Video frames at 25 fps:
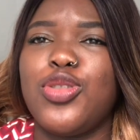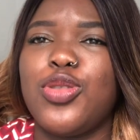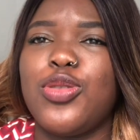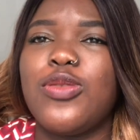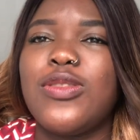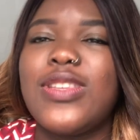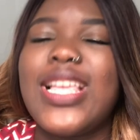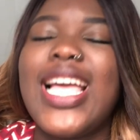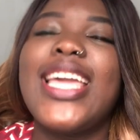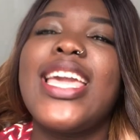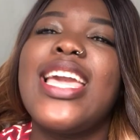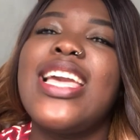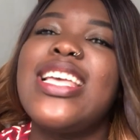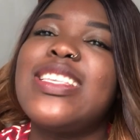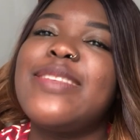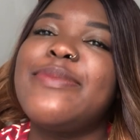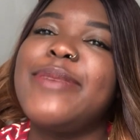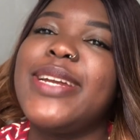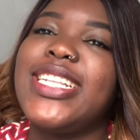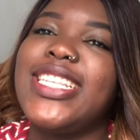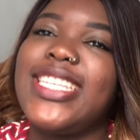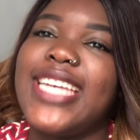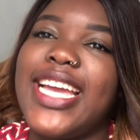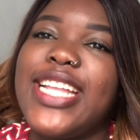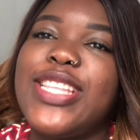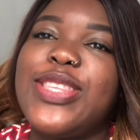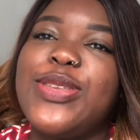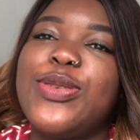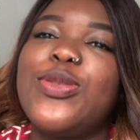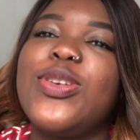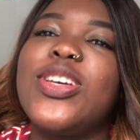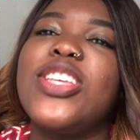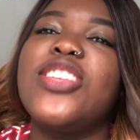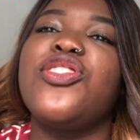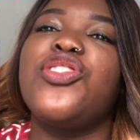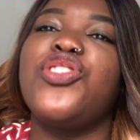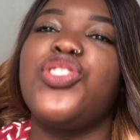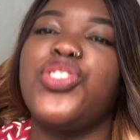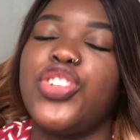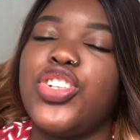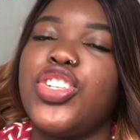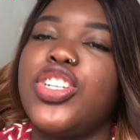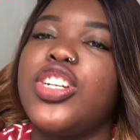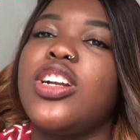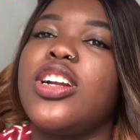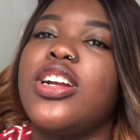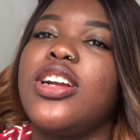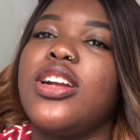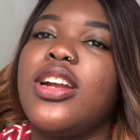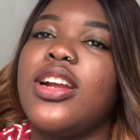so i guess my title is
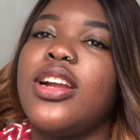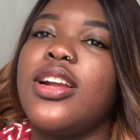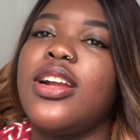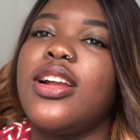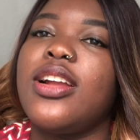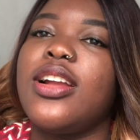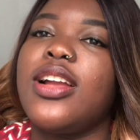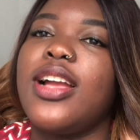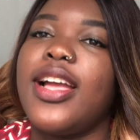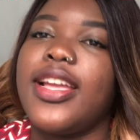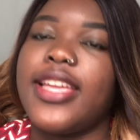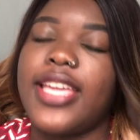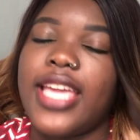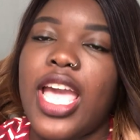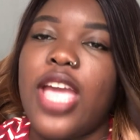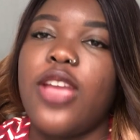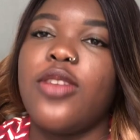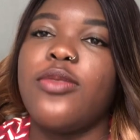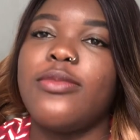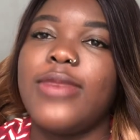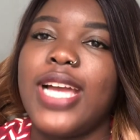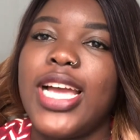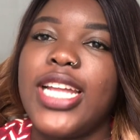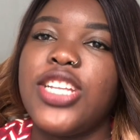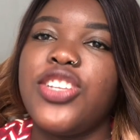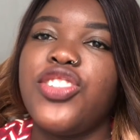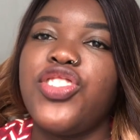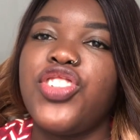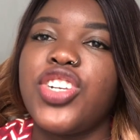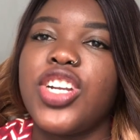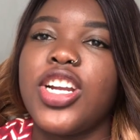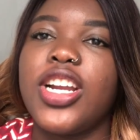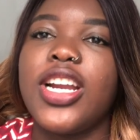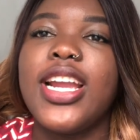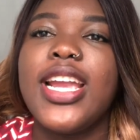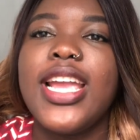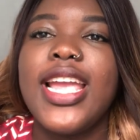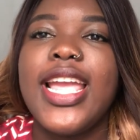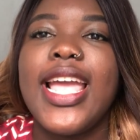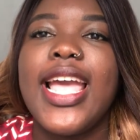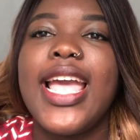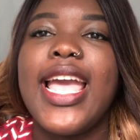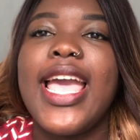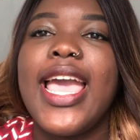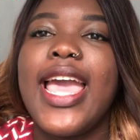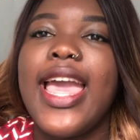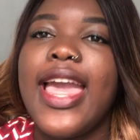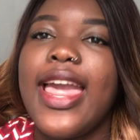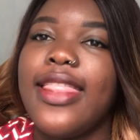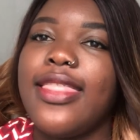junior account manager
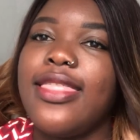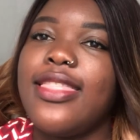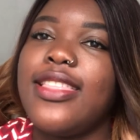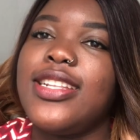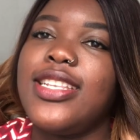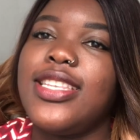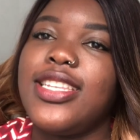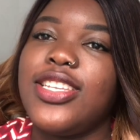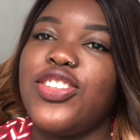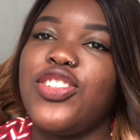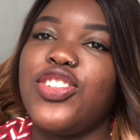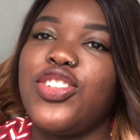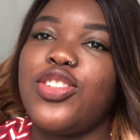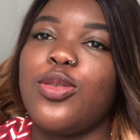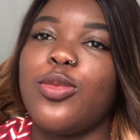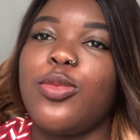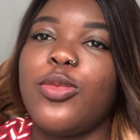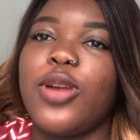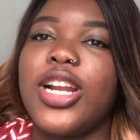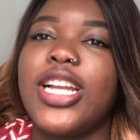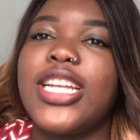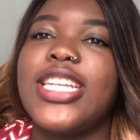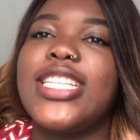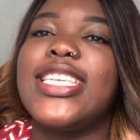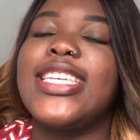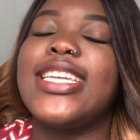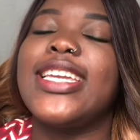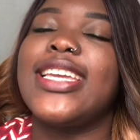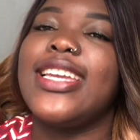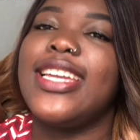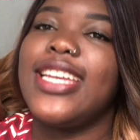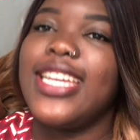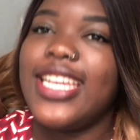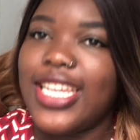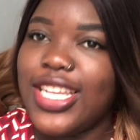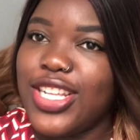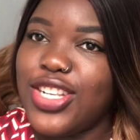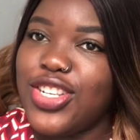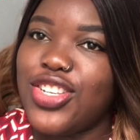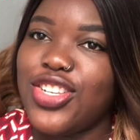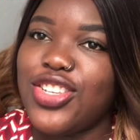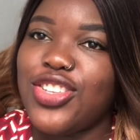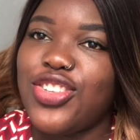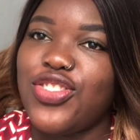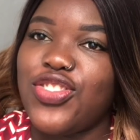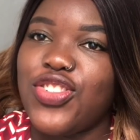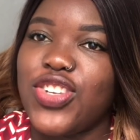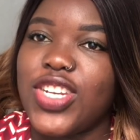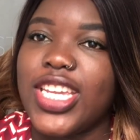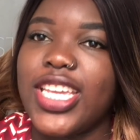in the digital marketing
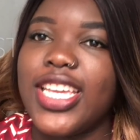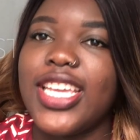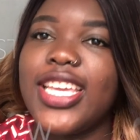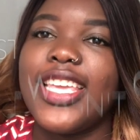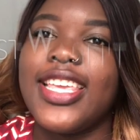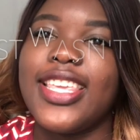industry